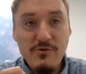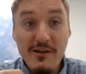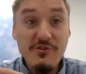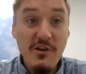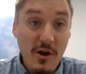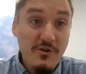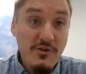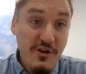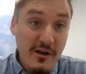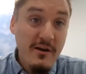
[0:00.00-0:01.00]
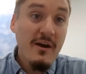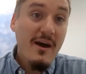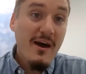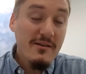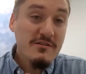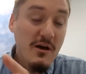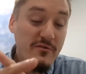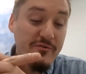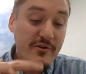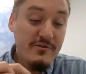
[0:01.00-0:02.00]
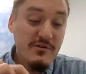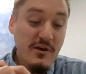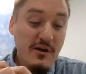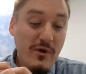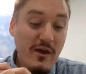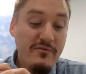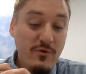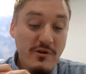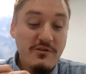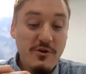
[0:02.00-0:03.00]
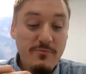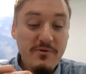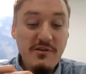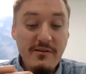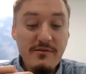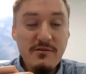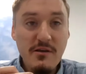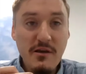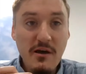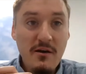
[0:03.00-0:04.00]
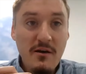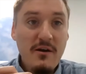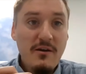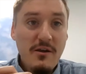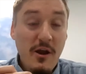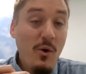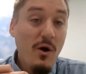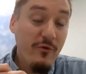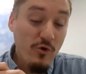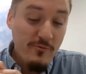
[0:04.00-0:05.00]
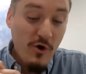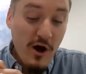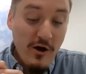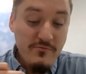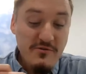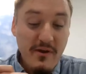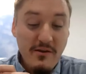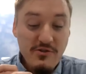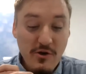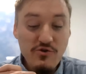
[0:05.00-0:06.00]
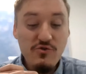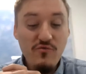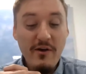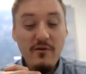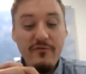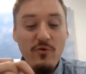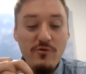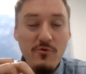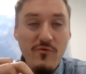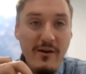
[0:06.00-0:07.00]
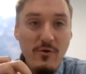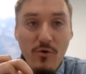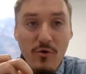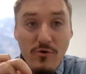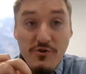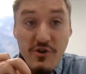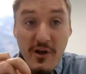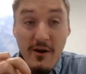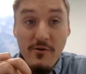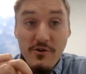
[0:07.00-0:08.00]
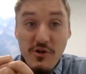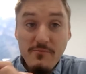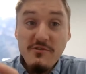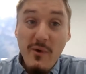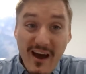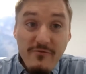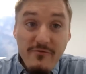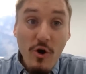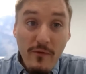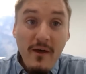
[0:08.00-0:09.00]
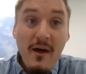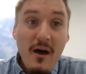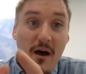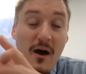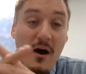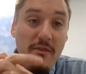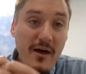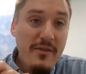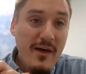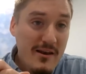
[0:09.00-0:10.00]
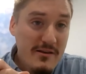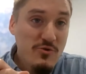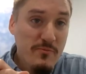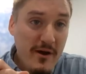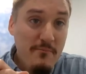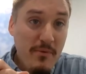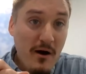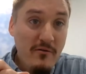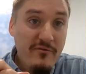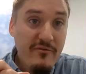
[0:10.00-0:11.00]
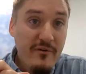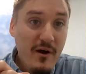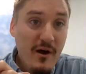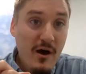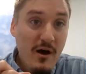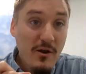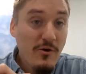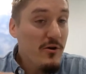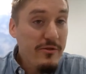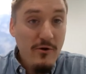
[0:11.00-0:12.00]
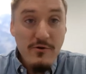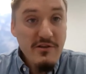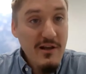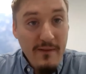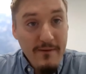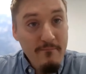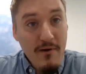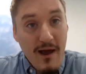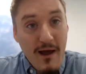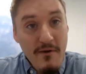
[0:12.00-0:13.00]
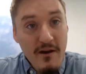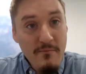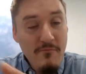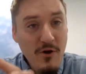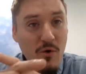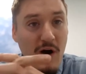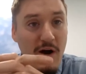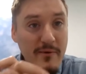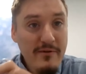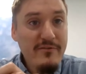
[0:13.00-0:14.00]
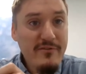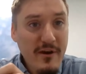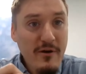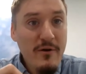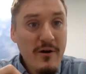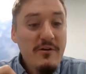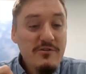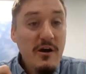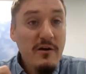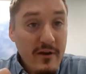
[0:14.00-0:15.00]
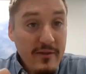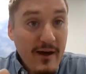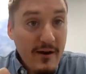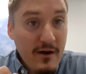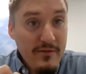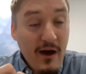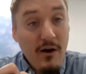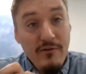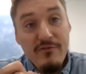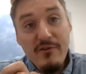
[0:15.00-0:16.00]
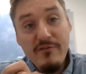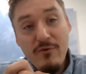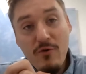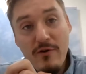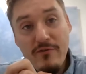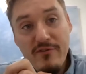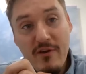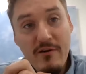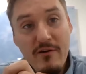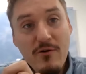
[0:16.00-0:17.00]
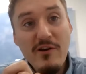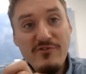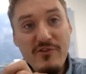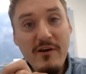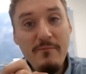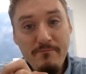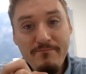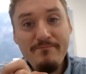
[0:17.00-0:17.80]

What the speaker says: Well, actually, last year at Telford, we had 42%, affordable homes, be it social rent, affordable rent, or shared ownership. So we have gone that little bit above local authority London plan minimum requirements. So hopefully that answers Florian's question there.